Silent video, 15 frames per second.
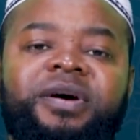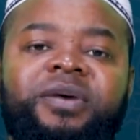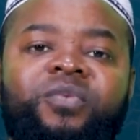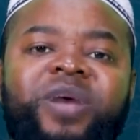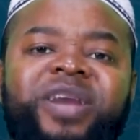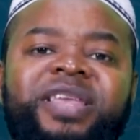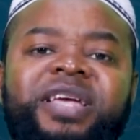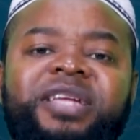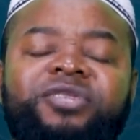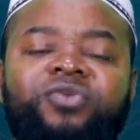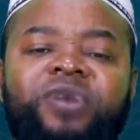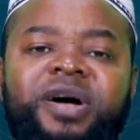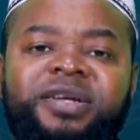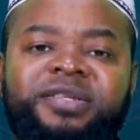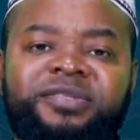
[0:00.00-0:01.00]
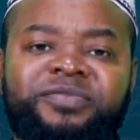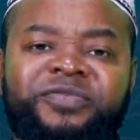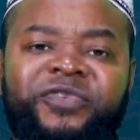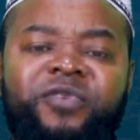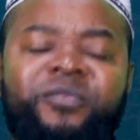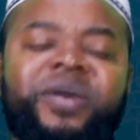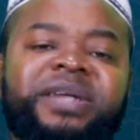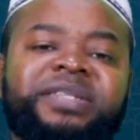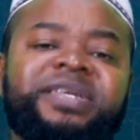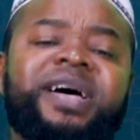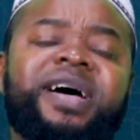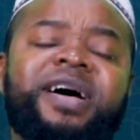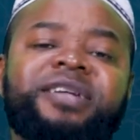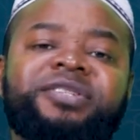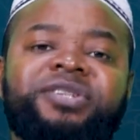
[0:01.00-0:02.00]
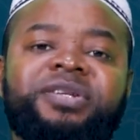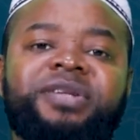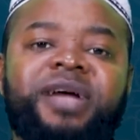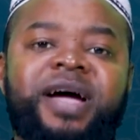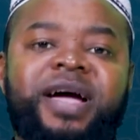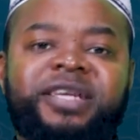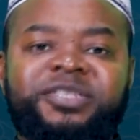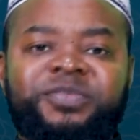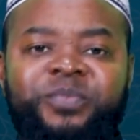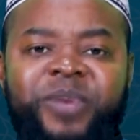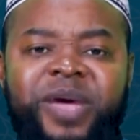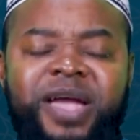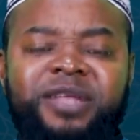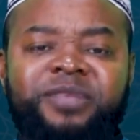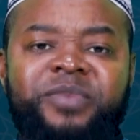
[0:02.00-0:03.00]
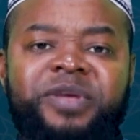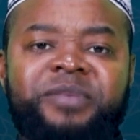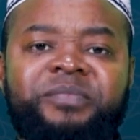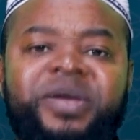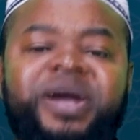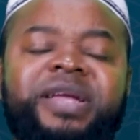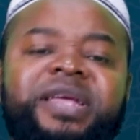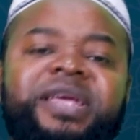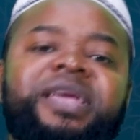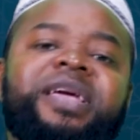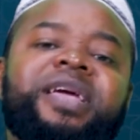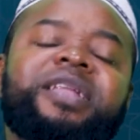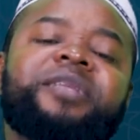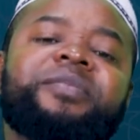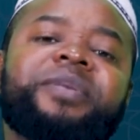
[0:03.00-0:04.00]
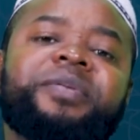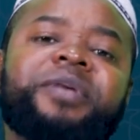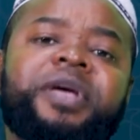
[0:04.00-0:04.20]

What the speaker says: Whether it was for masajid, I spent my money in a